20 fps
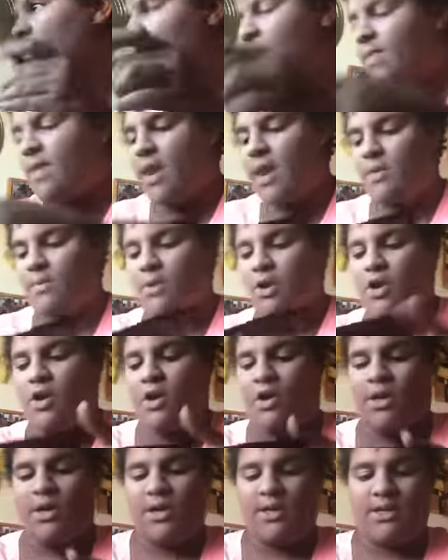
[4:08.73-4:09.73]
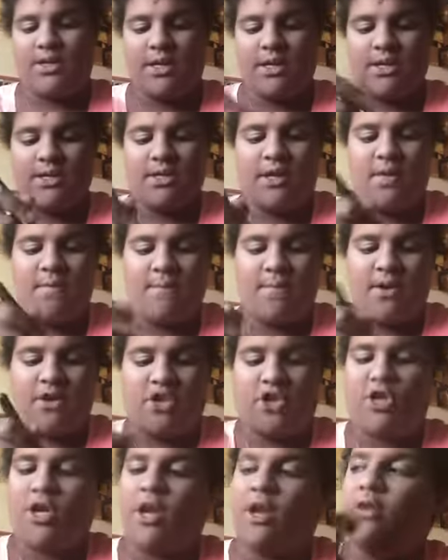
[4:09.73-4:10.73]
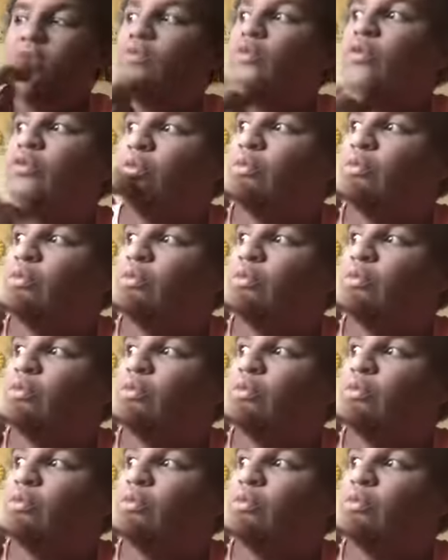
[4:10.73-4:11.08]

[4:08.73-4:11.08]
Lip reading: And then I'm going to be using some on my chin.